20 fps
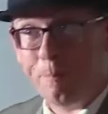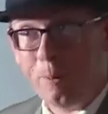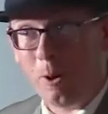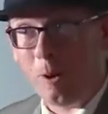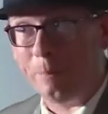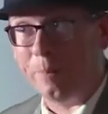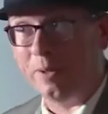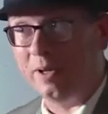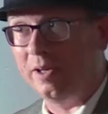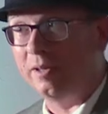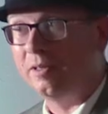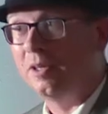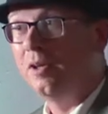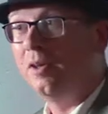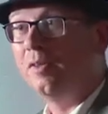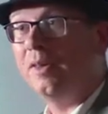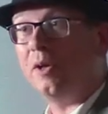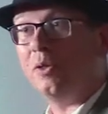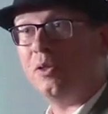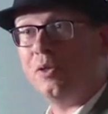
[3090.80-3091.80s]
popular.
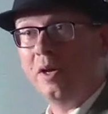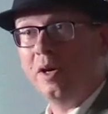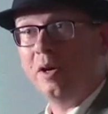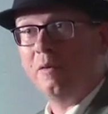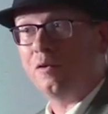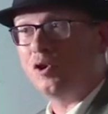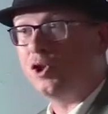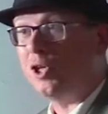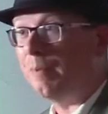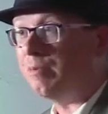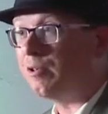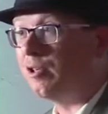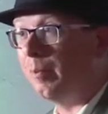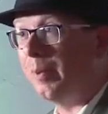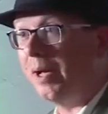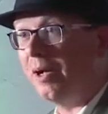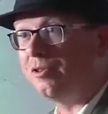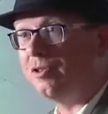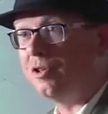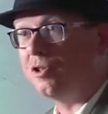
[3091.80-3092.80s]
That thing of ships not
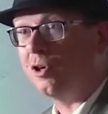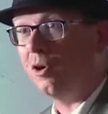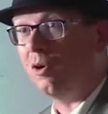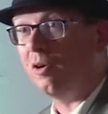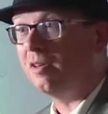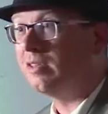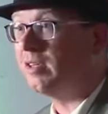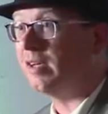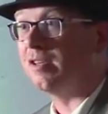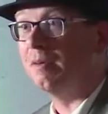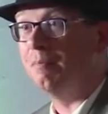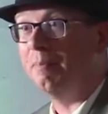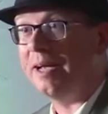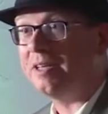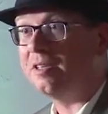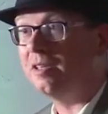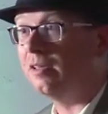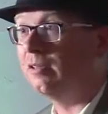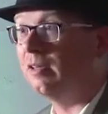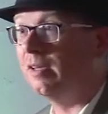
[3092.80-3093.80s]
being able to dock doesn't
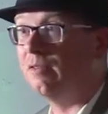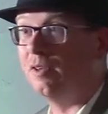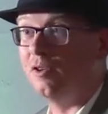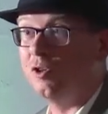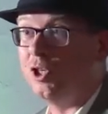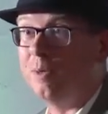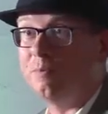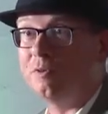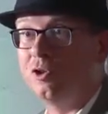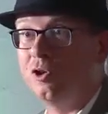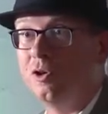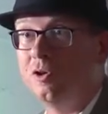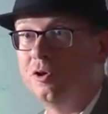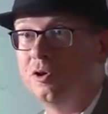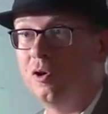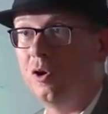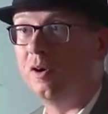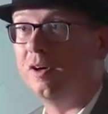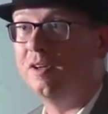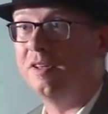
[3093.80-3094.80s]
matter. The ships couldn't
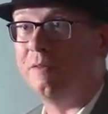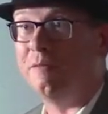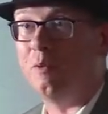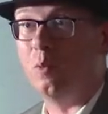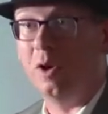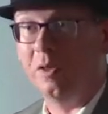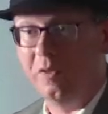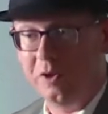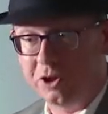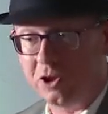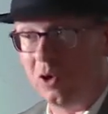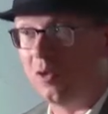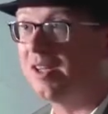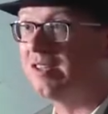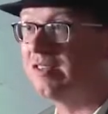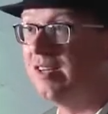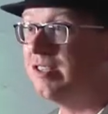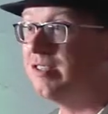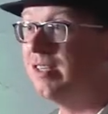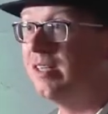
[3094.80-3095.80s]
dock because everyone in the dock
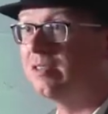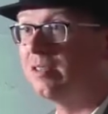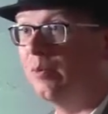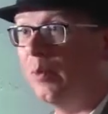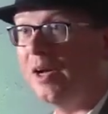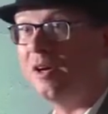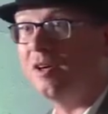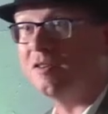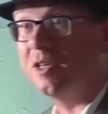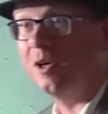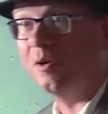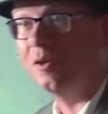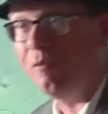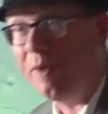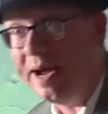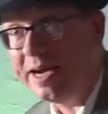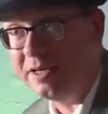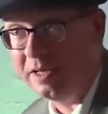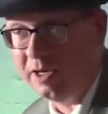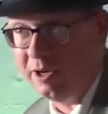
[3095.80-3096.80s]
is listening to Eckersley on the
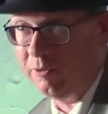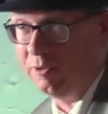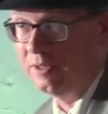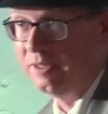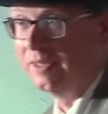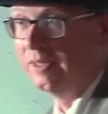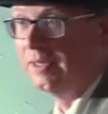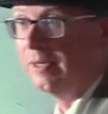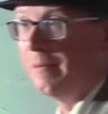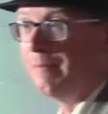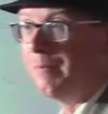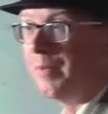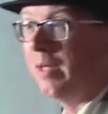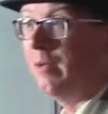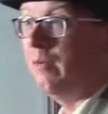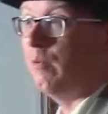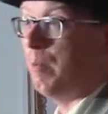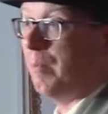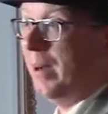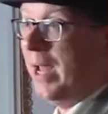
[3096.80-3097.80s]
radio.
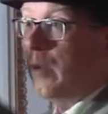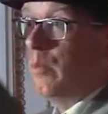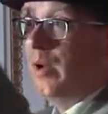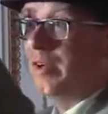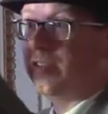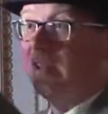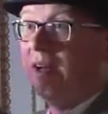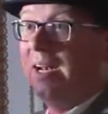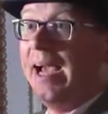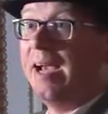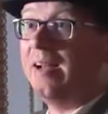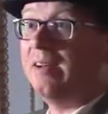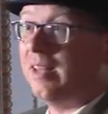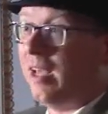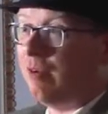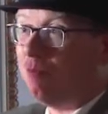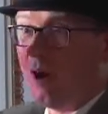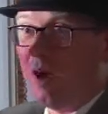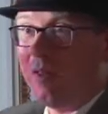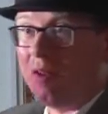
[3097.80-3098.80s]
If a plane wants to land,
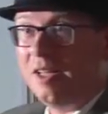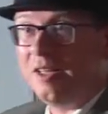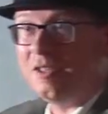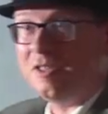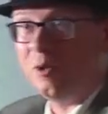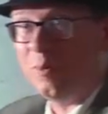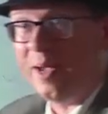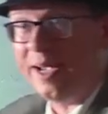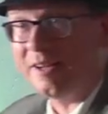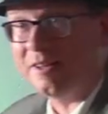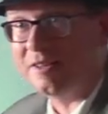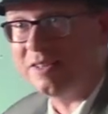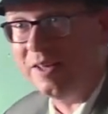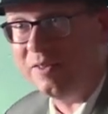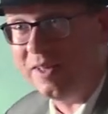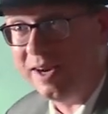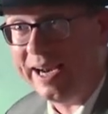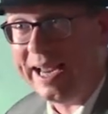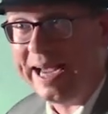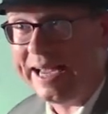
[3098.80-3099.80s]
they'd rather listen to Eckersley
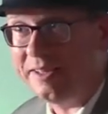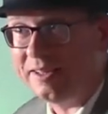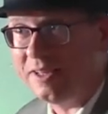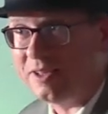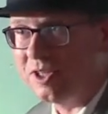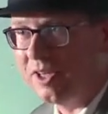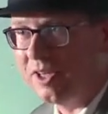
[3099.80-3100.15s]
than land, it